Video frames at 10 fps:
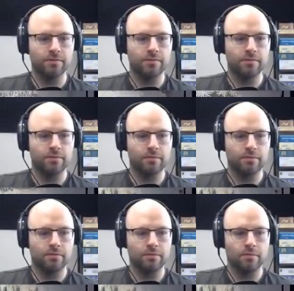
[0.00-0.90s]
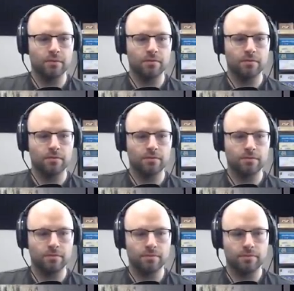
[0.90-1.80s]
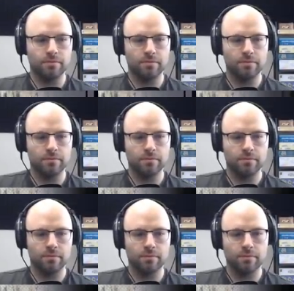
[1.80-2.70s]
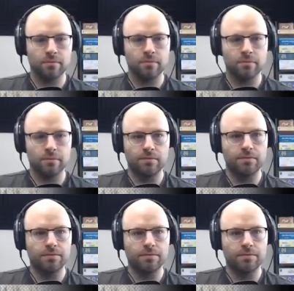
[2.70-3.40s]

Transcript: (silence)